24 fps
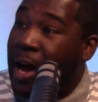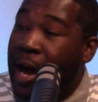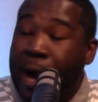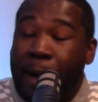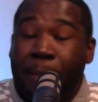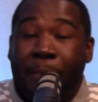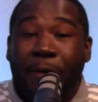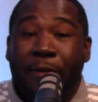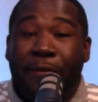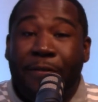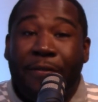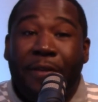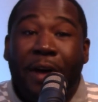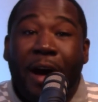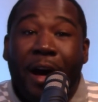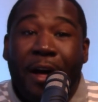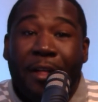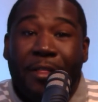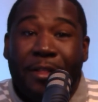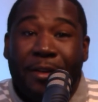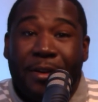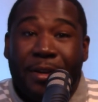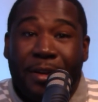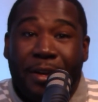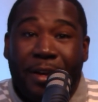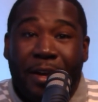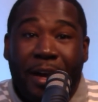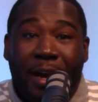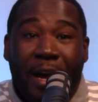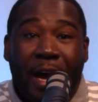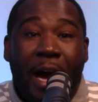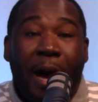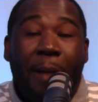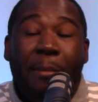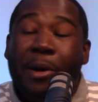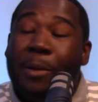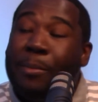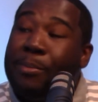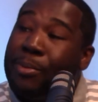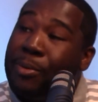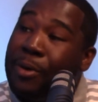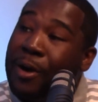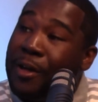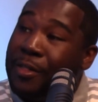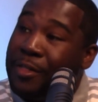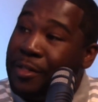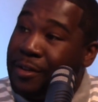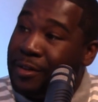I'm a father. I'm a
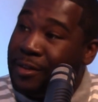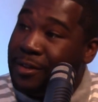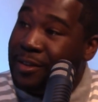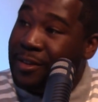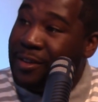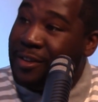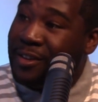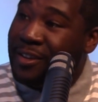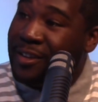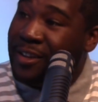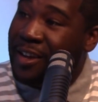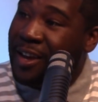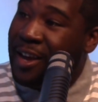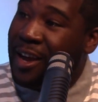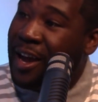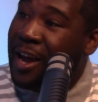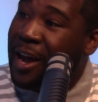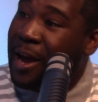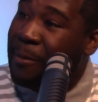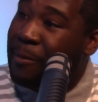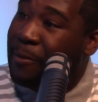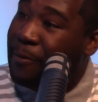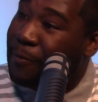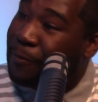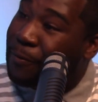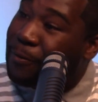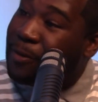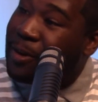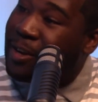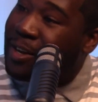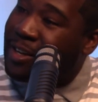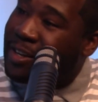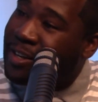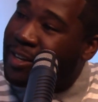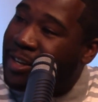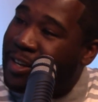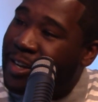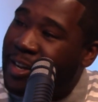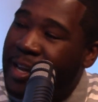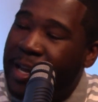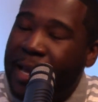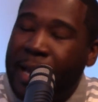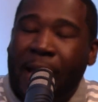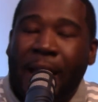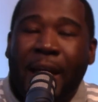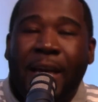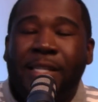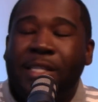brother. I'm a friend.
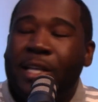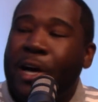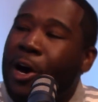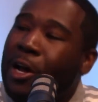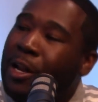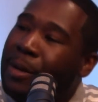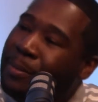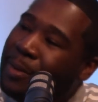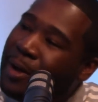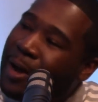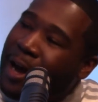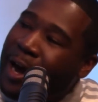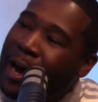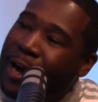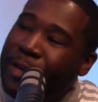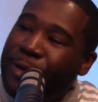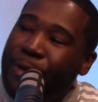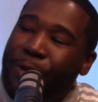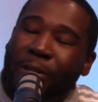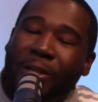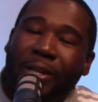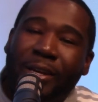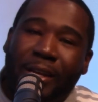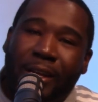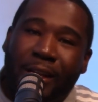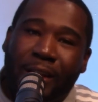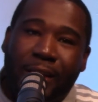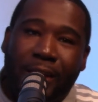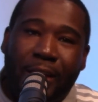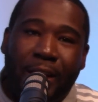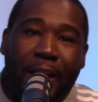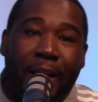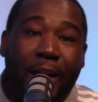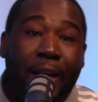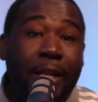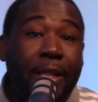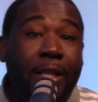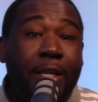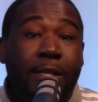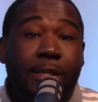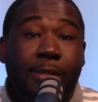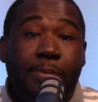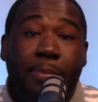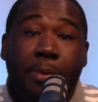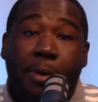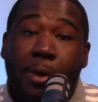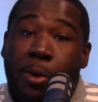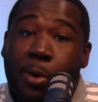It's all about how you look at that. And
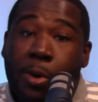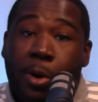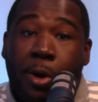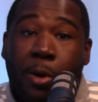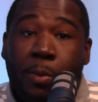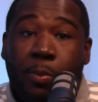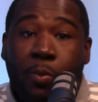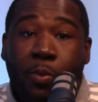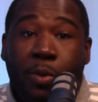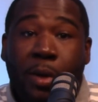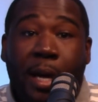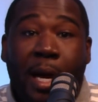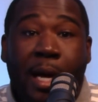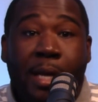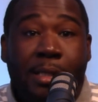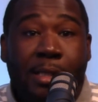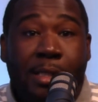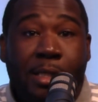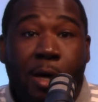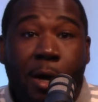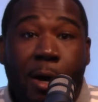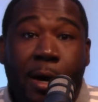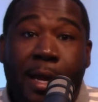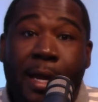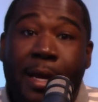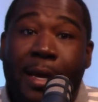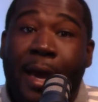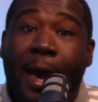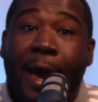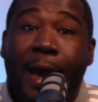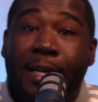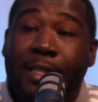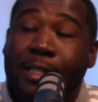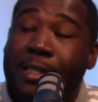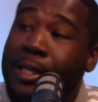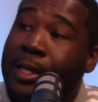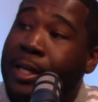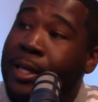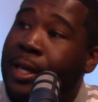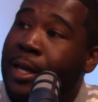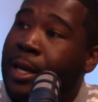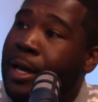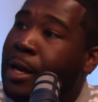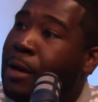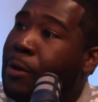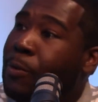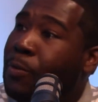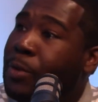this poem, when I saw it, it actually
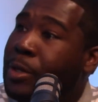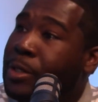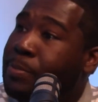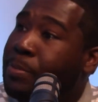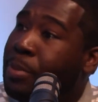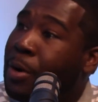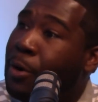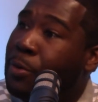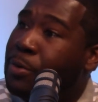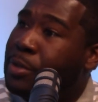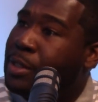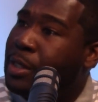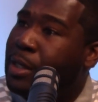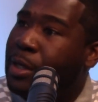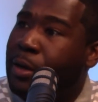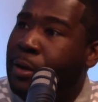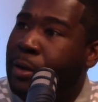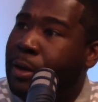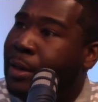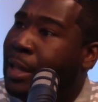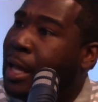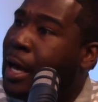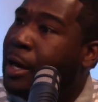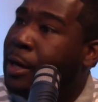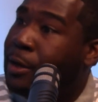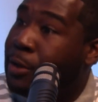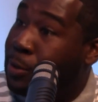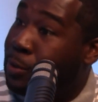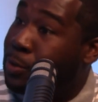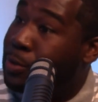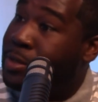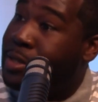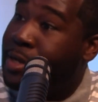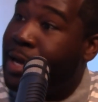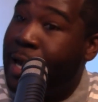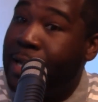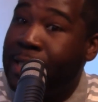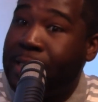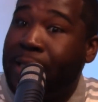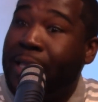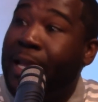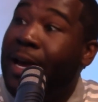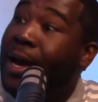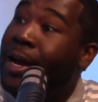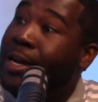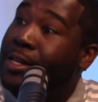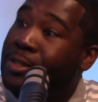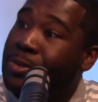was posted on a lot of news sites
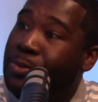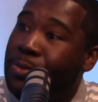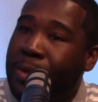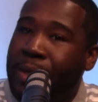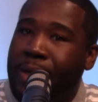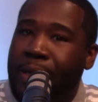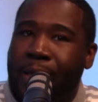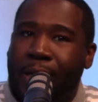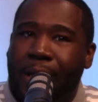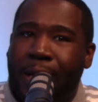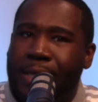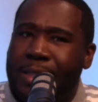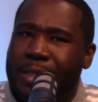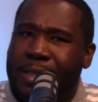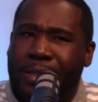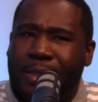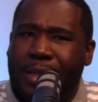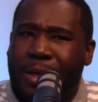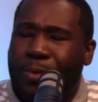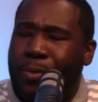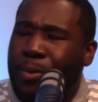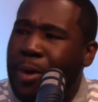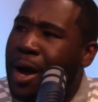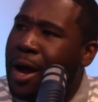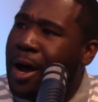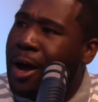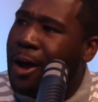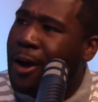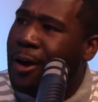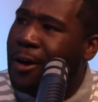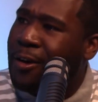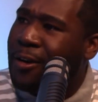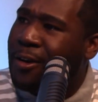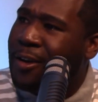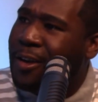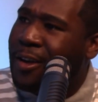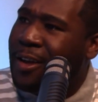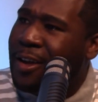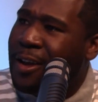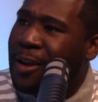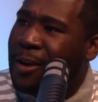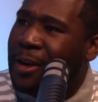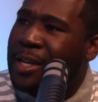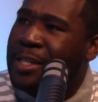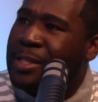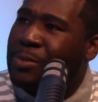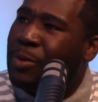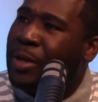last week, and I just said, wow.
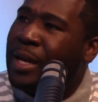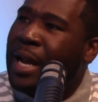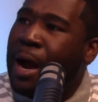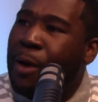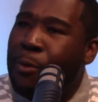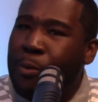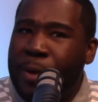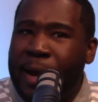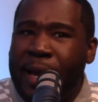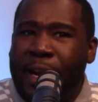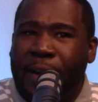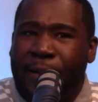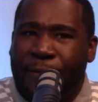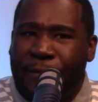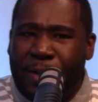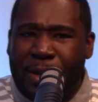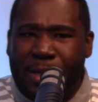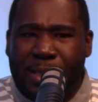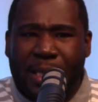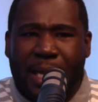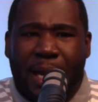Because when I read it the first